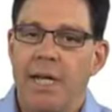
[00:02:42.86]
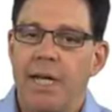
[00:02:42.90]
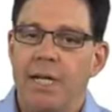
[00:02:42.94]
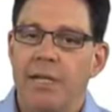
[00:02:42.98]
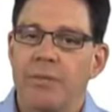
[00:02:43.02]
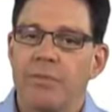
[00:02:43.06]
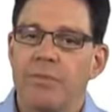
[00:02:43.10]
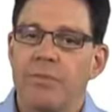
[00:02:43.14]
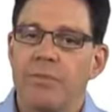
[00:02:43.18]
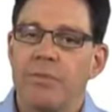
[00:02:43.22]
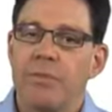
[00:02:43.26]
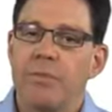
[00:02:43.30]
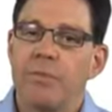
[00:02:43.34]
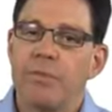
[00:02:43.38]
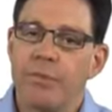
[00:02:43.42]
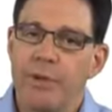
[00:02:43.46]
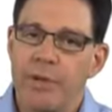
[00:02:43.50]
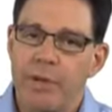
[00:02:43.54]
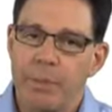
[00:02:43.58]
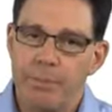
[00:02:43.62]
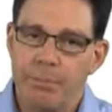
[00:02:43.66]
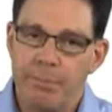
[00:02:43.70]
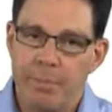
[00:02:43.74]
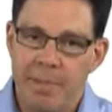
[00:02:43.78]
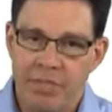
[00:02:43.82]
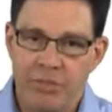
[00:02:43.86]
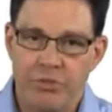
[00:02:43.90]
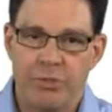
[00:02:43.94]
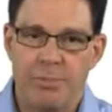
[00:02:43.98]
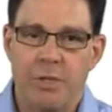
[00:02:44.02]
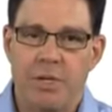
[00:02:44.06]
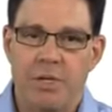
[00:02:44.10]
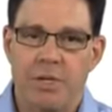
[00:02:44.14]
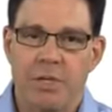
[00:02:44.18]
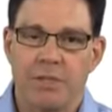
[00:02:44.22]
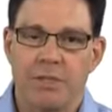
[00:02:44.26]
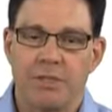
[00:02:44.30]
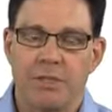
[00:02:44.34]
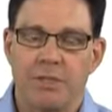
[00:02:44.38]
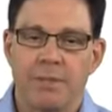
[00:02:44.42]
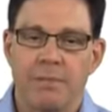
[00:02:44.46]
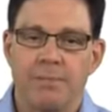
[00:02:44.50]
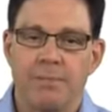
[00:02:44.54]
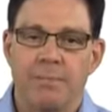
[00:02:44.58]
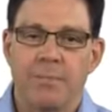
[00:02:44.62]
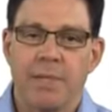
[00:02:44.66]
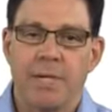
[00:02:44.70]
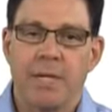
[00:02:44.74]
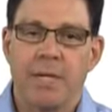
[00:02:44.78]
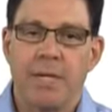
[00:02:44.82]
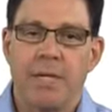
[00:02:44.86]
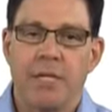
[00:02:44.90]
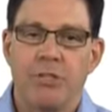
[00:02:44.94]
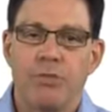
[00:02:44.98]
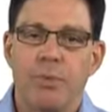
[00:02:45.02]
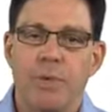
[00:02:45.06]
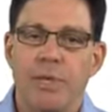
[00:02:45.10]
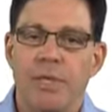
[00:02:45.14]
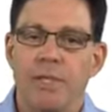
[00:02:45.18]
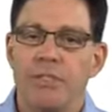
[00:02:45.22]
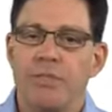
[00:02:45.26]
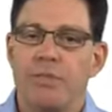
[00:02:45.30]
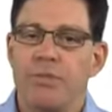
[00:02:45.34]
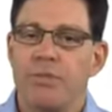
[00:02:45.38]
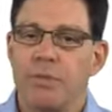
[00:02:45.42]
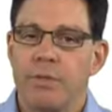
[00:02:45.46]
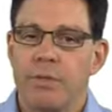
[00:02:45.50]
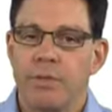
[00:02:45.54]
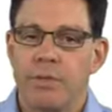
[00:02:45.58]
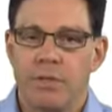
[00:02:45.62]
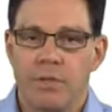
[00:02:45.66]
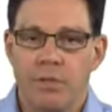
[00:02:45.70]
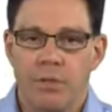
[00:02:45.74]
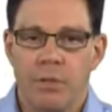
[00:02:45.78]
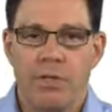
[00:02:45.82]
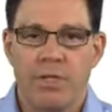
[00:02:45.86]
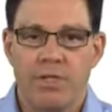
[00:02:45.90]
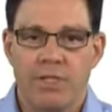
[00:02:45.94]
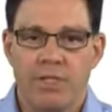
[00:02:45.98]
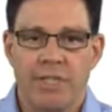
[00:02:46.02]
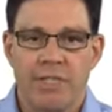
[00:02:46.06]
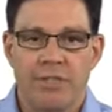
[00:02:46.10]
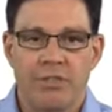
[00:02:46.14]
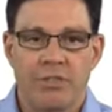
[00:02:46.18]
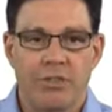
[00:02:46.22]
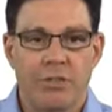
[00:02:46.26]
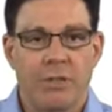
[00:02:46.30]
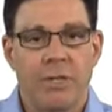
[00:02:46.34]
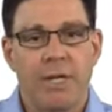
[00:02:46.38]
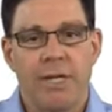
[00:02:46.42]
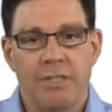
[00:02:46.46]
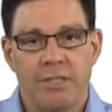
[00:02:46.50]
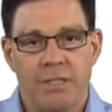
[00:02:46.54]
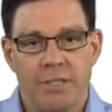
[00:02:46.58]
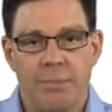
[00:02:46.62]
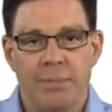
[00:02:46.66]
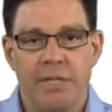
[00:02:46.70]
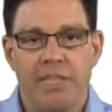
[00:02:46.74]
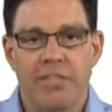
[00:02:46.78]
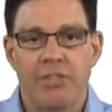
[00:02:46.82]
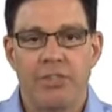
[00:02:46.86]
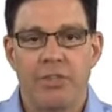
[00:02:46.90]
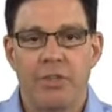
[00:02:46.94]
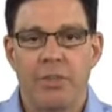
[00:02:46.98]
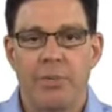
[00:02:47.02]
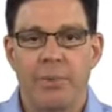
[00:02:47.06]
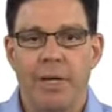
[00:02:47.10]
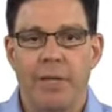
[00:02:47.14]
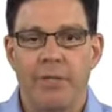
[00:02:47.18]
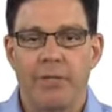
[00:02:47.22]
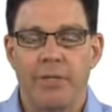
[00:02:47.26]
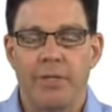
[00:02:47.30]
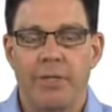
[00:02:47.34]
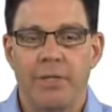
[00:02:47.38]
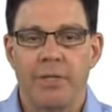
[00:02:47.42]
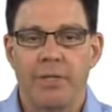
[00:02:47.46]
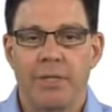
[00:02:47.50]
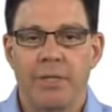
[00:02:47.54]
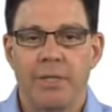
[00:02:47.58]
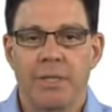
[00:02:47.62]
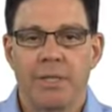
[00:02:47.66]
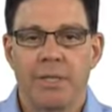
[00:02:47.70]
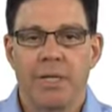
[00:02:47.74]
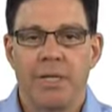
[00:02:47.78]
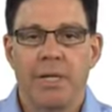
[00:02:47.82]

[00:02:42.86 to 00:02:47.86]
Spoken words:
and for fair benchmarks, as well as for cost and estimation throughout the year.